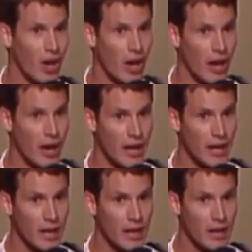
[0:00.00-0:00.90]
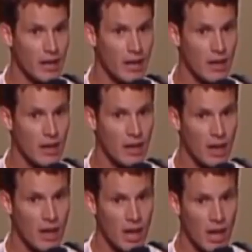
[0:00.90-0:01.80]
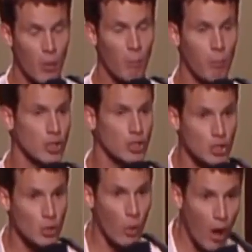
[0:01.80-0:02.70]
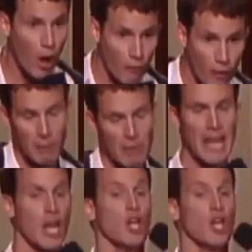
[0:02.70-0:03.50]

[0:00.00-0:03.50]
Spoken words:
All right? I will push you over and be